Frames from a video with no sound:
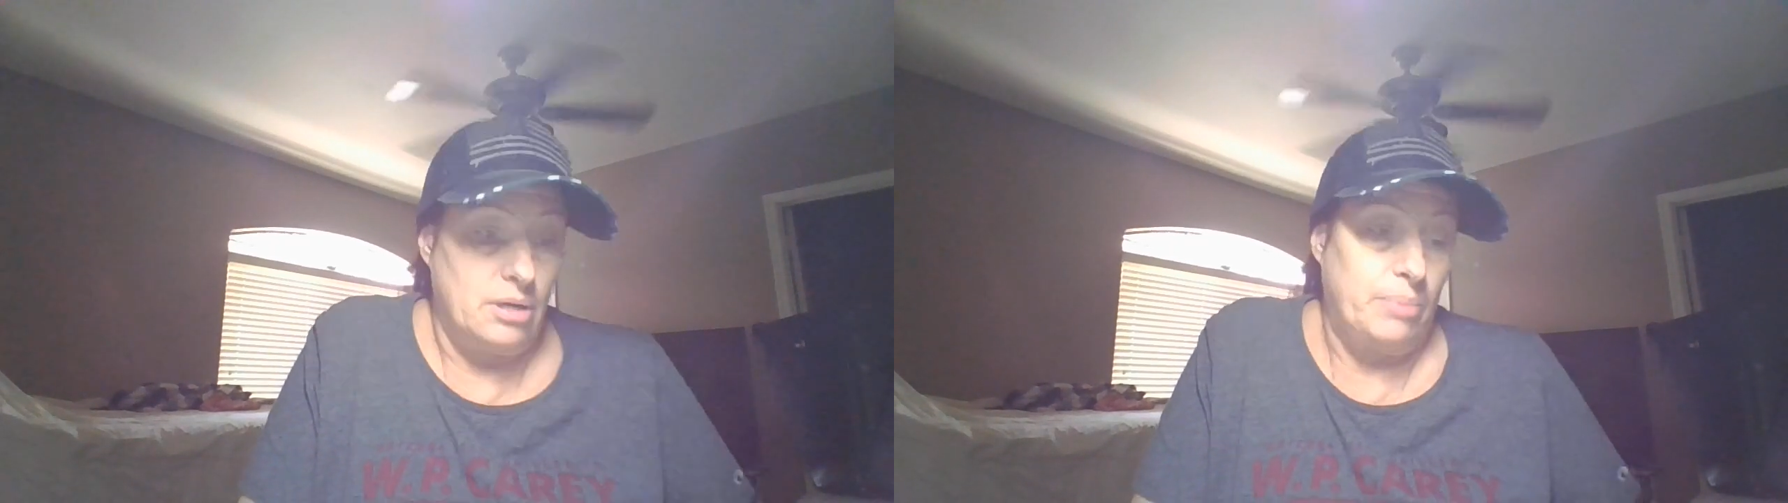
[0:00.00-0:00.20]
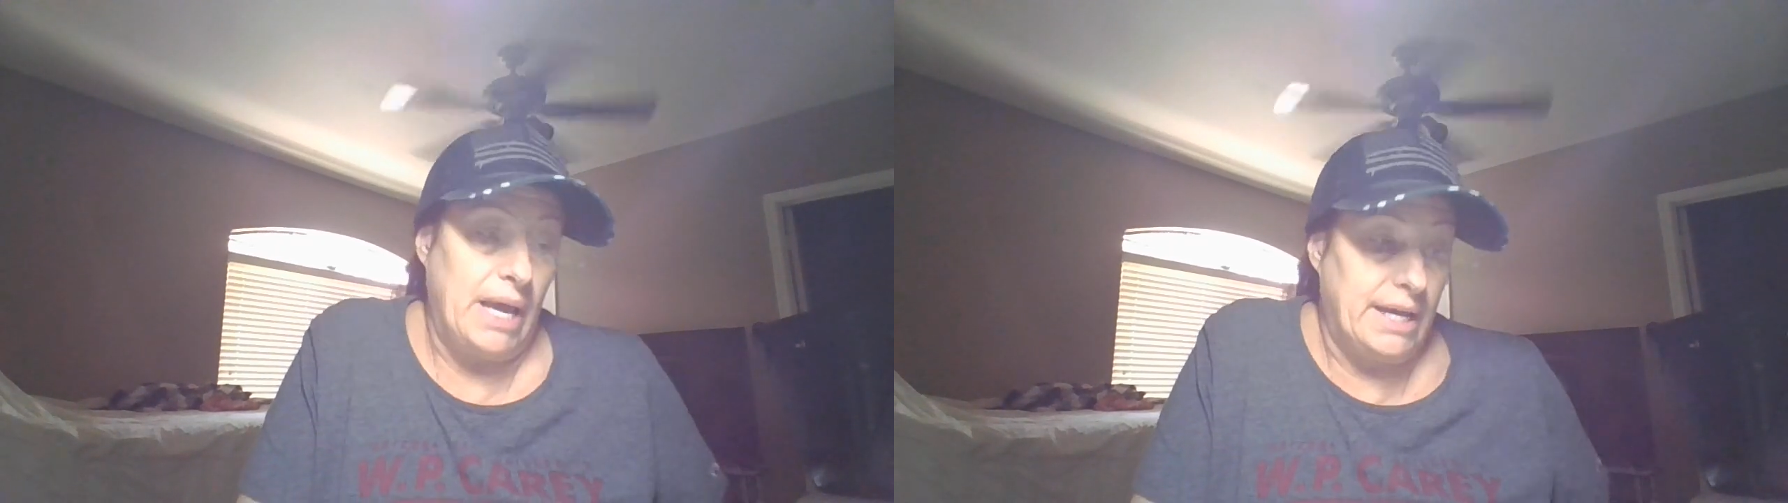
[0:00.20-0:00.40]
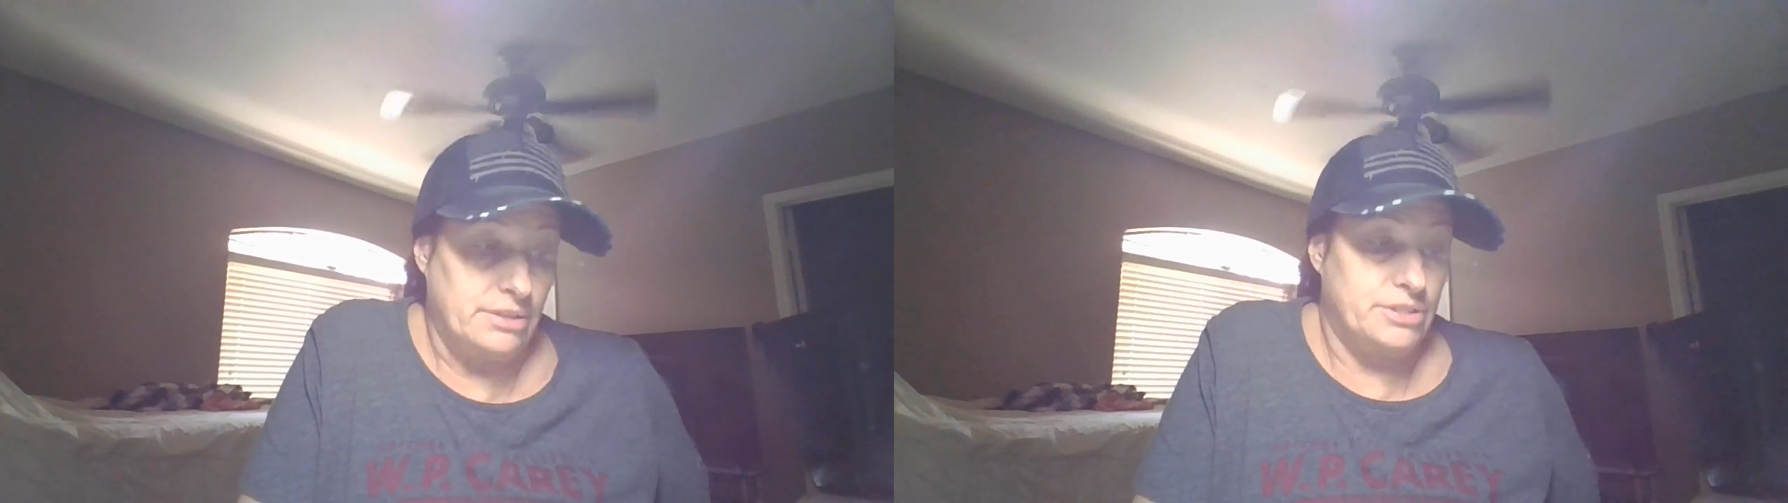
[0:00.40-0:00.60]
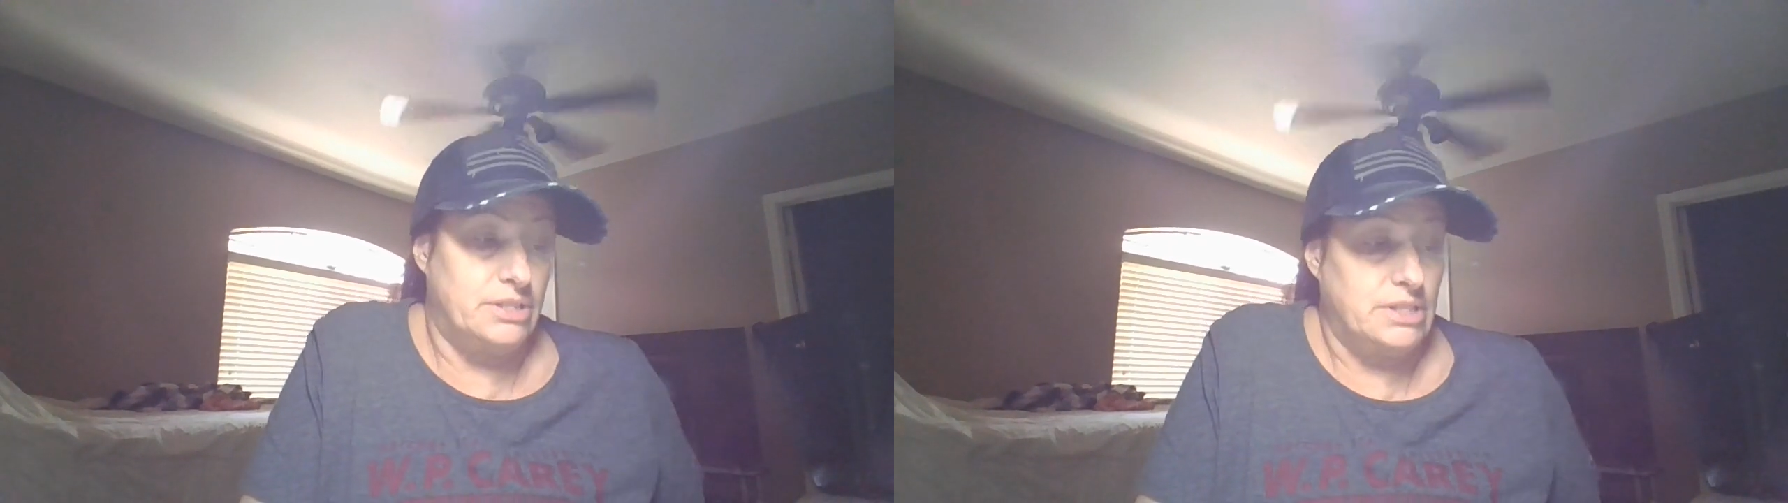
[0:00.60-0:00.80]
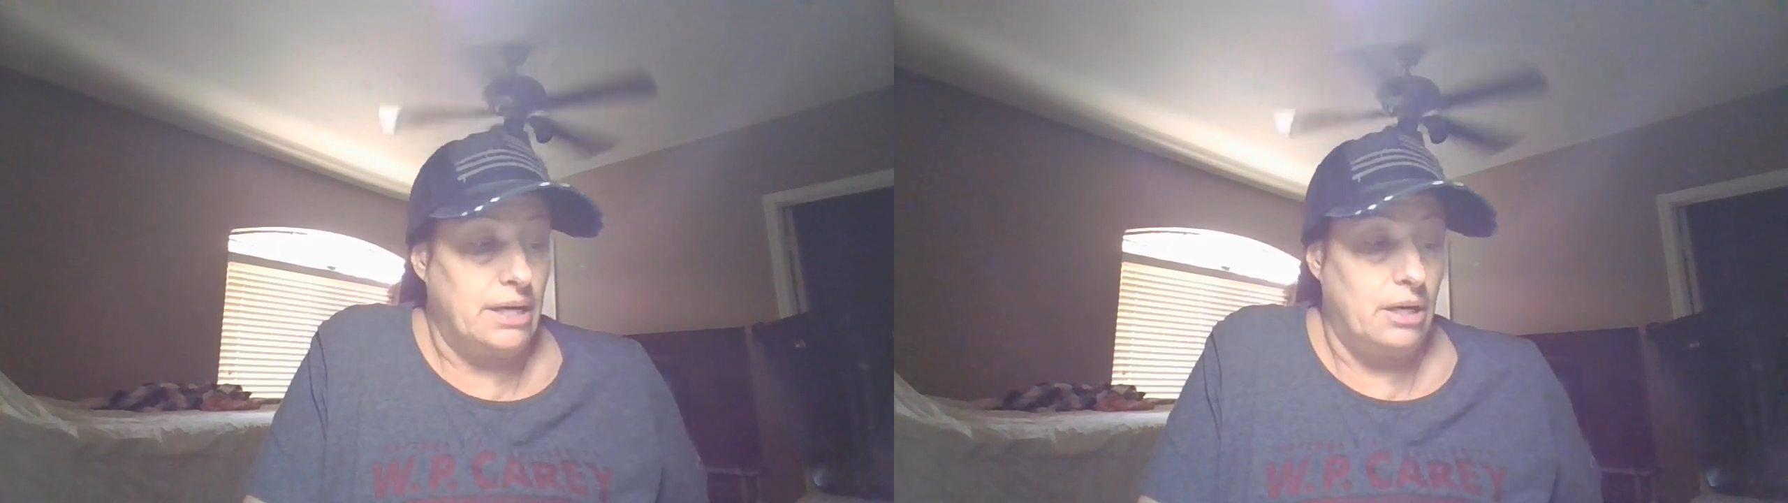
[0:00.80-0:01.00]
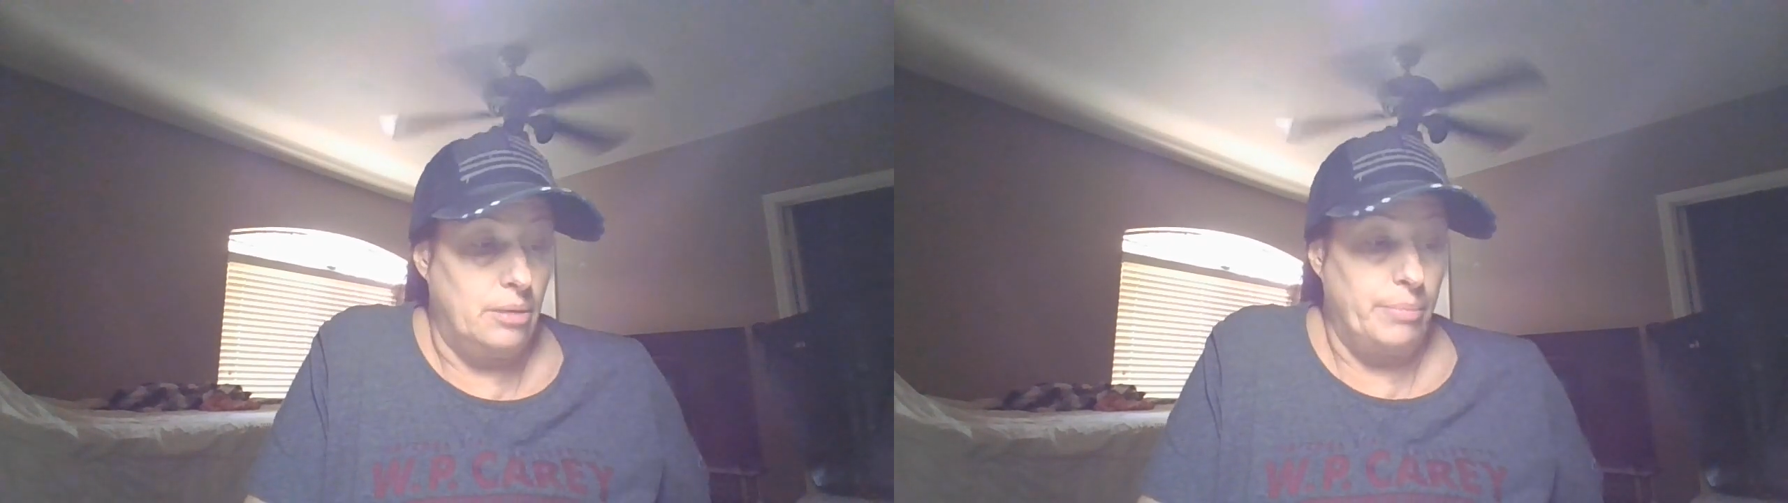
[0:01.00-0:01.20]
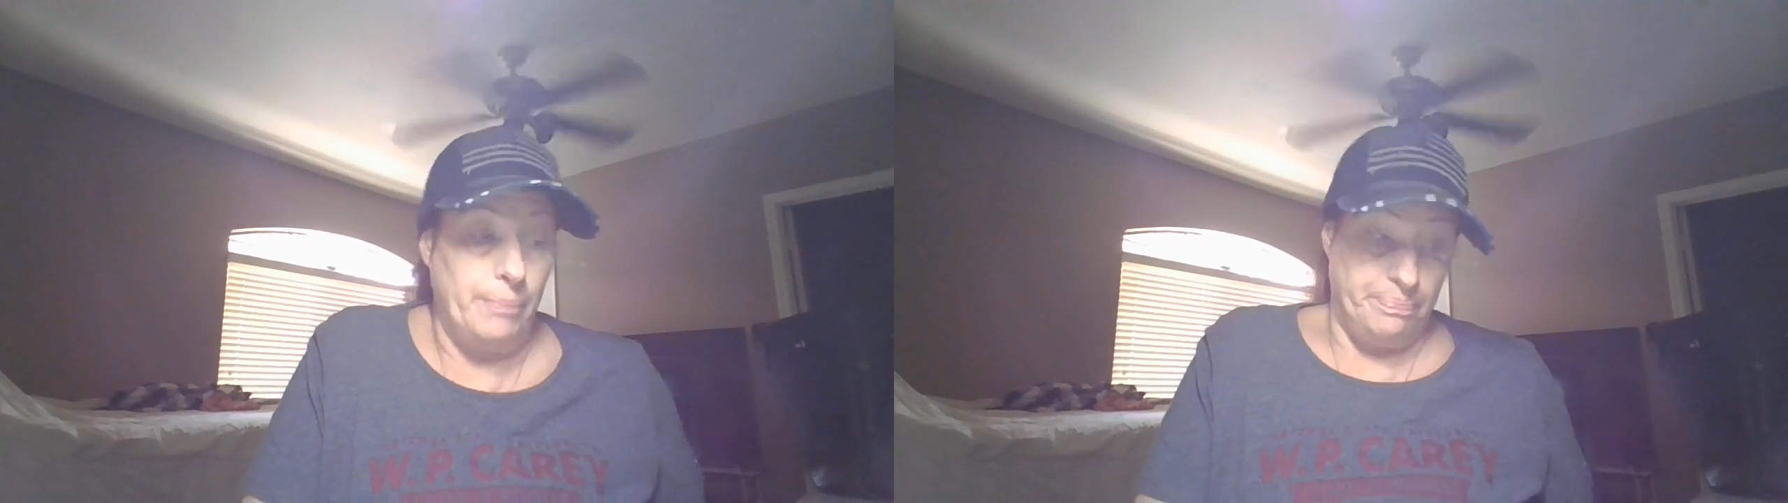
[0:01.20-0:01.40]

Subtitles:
a panel set up